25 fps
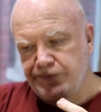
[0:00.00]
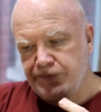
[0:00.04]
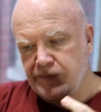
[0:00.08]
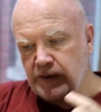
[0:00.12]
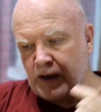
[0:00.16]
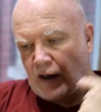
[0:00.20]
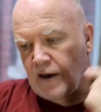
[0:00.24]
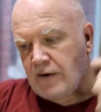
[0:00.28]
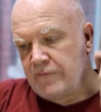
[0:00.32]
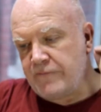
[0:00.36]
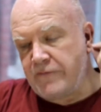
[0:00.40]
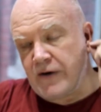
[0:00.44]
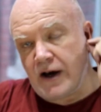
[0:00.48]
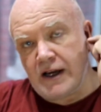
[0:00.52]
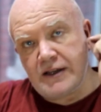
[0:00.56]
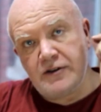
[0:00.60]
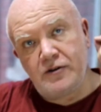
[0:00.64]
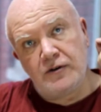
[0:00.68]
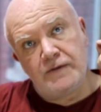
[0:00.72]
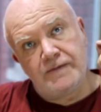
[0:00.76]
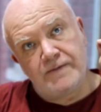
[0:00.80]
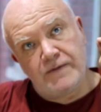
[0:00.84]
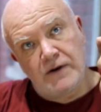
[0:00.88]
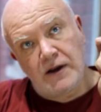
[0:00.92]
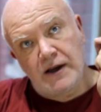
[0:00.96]
a fight or
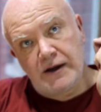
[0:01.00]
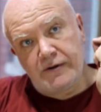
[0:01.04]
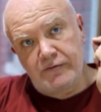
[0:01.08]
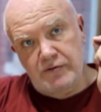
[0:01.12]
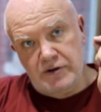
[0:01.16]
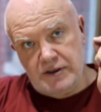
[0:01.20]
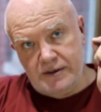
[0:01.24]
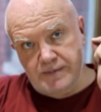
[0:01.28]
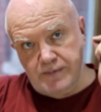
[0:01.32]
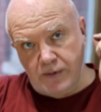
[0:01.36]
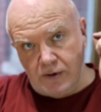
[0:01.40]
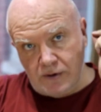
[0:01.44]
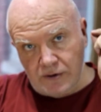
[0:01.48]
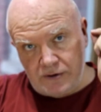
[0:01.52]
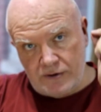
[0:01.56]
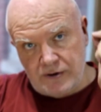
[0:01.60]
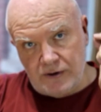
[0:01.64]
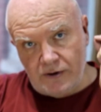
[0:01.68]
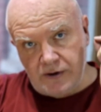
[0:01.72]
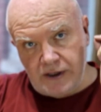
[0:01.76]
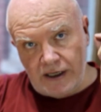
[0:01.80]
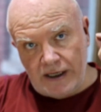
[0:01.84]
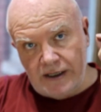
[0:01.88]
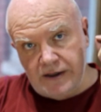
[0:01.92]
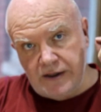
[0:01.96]
flight response
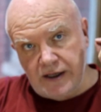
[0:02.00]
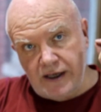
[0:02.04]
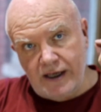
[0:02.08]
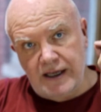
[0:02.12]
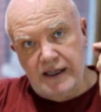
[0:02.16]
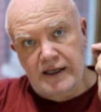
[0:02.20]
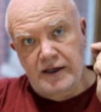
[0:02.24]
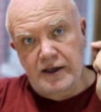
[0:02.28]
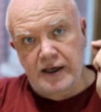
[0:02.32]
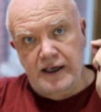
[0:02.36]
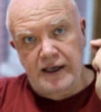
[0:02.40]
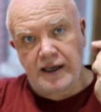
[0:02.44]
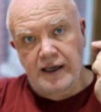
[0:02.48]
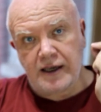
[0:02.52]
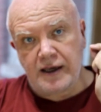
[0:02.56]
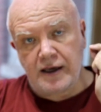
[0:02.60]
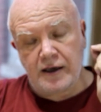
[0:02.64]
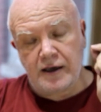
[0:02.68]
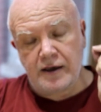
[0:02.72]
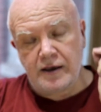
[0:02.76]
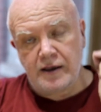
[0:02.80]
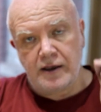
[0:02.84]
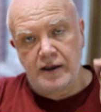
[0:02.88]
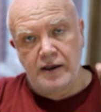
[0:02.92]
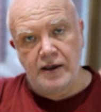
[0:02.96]
in the inner ear,
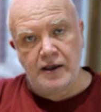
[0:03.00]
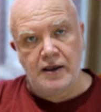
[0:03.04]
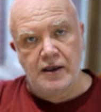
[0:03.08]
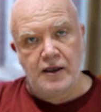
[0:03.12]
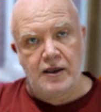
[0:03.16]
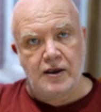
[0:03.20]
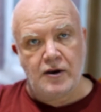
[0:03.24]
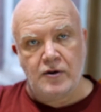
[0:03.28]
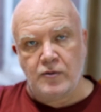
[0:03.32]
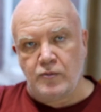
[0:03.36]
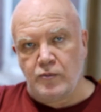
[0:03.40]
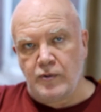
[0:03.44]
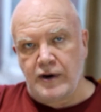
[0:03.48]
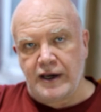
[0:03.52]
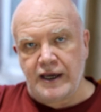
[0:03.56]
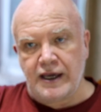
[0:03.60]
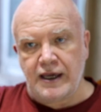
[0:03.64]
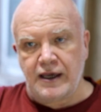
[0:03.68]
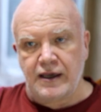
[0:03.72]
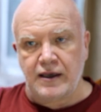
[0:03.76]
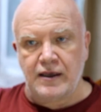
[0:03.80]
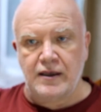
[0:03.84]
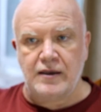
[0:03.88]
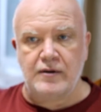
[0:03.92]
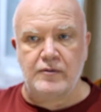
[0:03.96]

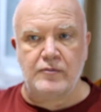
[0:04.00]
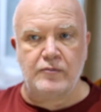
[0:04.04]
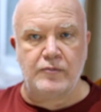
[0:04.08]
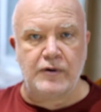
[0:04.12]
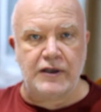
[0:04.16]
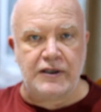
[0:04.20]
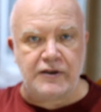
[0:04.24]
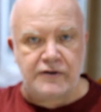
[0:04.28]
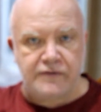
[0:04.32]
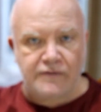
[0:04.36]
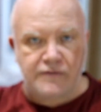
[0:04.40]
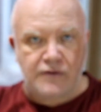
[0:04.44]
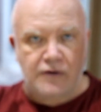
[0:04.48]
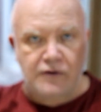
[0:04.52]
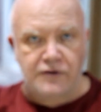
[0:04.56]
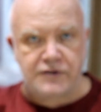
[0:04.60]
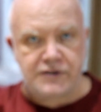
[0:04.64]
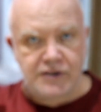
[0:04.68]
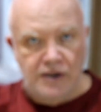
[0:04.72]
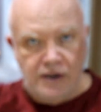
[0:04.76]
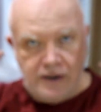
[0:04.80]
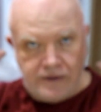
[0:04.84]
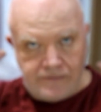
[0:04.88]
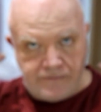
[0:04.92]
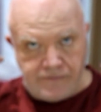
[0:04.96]
where when you've got
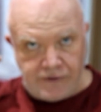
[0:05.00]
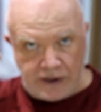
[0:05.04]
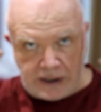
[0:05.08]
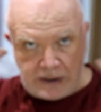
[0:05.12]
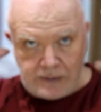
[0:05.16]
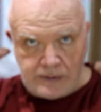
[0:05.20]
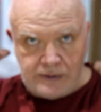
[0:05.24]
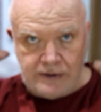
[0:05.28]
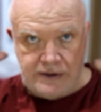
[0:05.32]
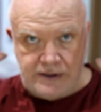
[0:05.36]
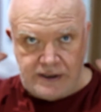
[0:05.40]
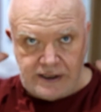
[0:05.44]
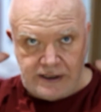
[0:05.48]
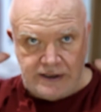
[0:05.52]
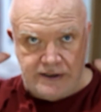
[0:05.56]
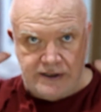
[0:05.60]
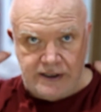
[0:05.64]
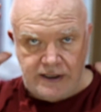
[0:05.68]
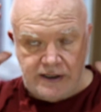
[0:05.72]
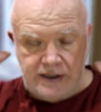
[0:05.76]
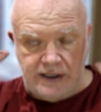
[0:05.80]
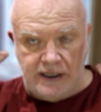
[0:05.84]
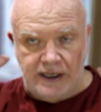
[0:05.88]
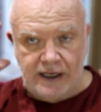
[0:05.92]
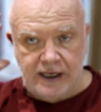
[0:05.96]
certain frequencies
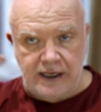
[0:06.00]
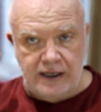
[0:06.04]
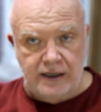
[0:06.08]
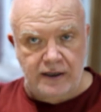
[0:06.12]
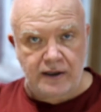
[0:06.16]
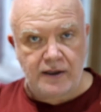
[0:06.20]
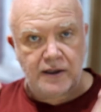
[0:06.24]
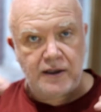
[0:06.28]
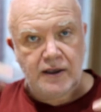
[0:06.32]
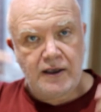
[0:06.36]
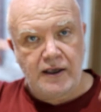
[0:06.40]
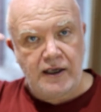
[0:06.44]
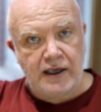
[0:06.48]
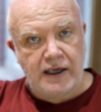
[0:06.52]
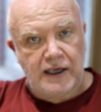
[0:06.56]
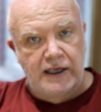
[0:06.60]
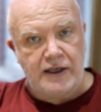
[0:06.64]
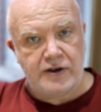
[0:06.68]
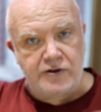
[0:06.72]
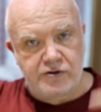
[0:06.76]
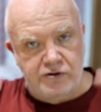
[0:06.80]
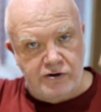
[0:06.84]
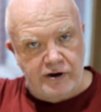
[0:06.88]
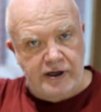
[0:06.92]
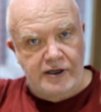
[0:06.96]
in the ear, it
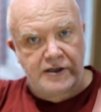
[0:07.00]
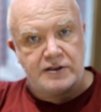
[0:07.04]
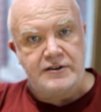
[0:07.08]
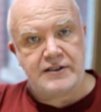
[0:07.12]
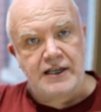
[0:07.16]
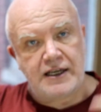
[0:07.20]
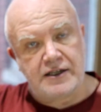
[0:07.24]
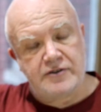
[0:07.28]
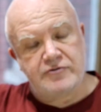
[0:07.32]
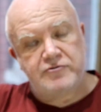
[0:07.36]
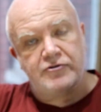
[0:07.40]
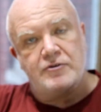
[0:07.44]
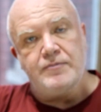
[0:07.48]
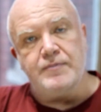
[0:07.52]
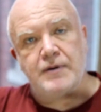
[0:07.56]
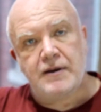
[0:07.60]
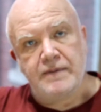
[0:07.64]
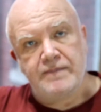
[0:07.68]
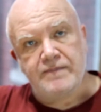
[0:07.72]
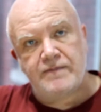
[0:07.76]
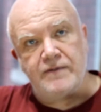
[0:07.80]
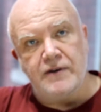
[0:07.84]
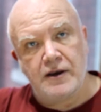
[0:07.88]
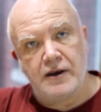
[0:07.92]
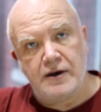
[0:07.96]
triggers extra blood
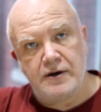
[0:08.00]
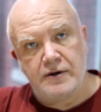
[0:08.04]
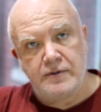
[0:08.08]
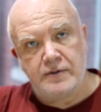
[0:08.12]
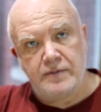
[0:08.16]
flow.